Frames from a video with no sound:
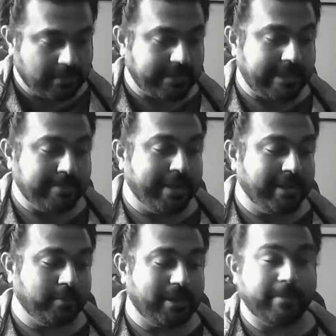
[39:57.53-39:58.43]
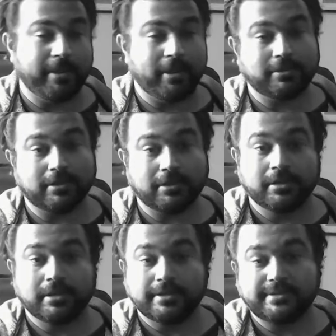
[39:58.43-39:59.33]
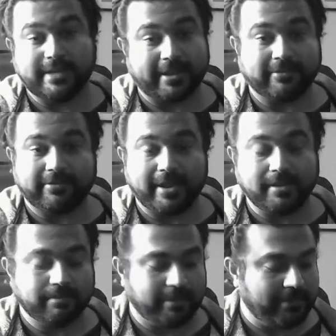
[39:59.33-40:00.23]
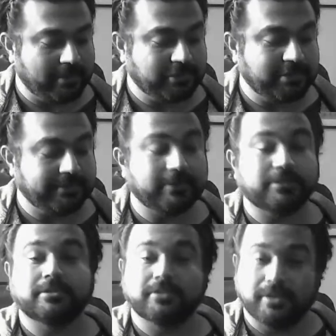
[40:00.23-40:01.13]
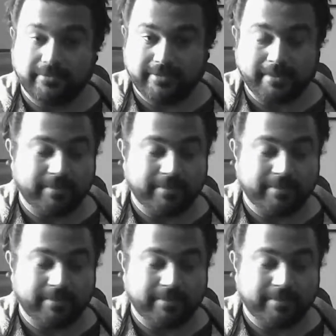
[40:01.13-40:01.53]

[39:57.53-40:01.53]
E minor would have been on the 2nd fret, but we're going to shift it to the 3rd fret